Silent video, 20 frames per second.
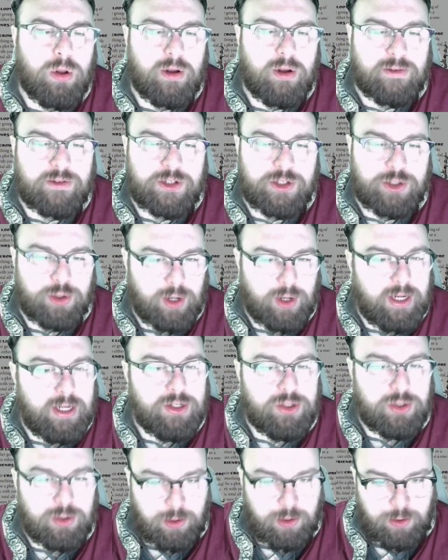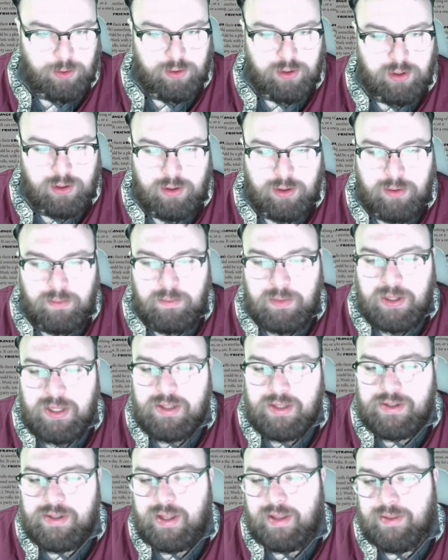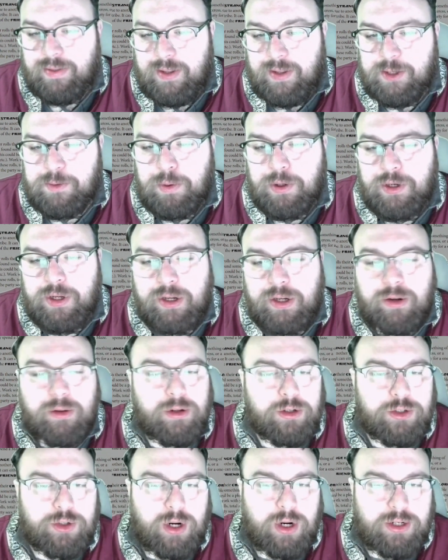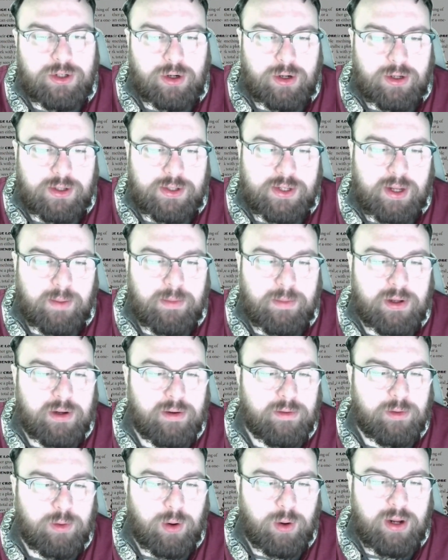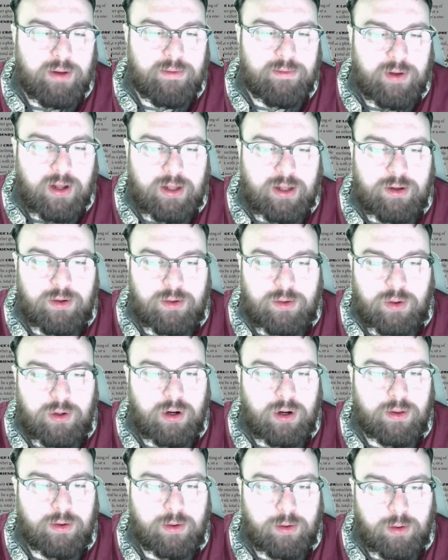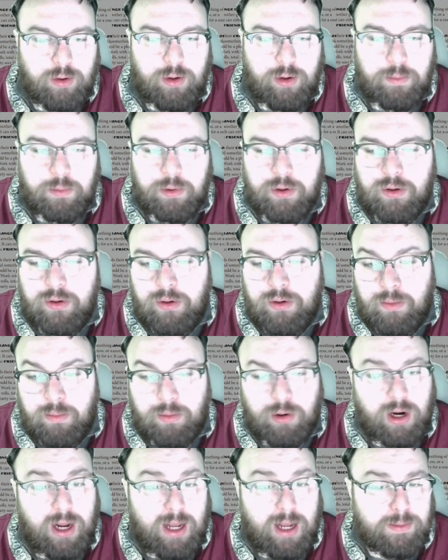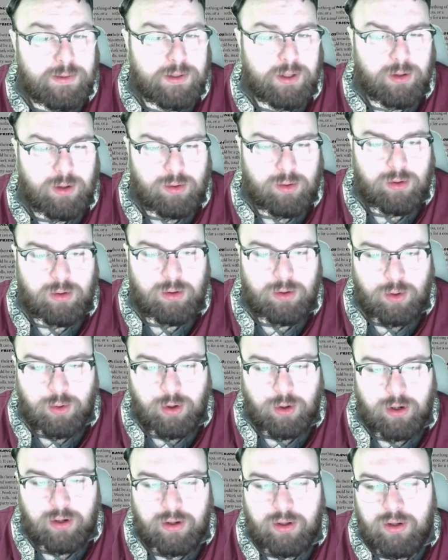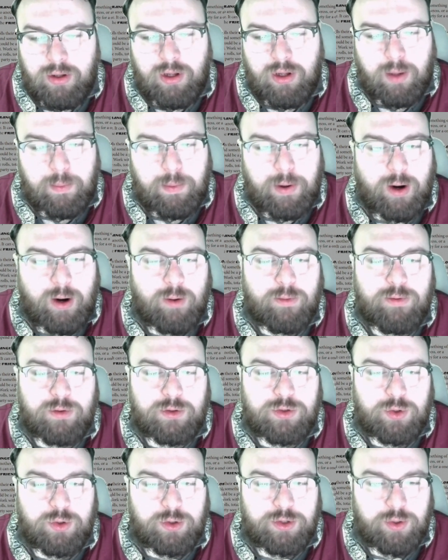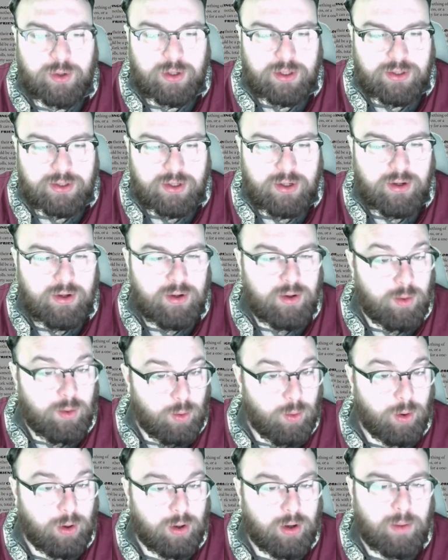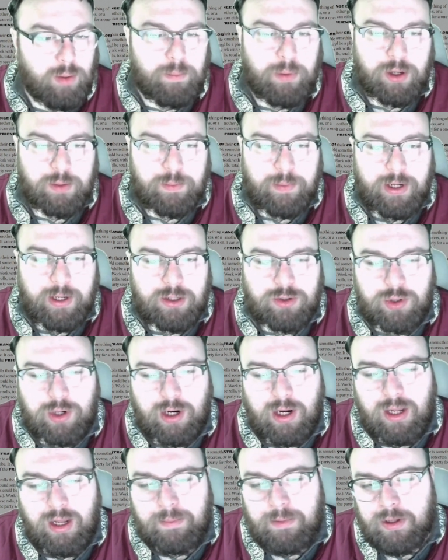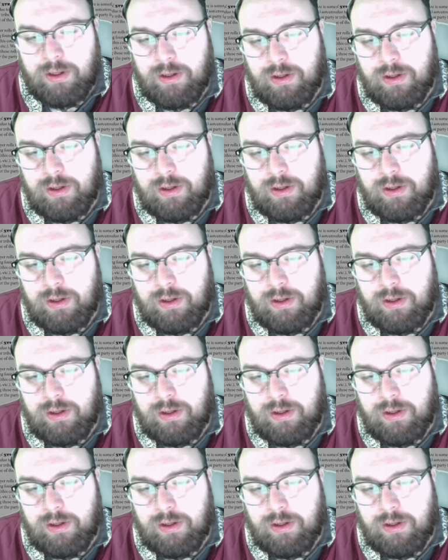of strange loot means that this particular treasure is something of great value to another group, perhaps a local lord, a powerful sorceress, or a bugbear tribe.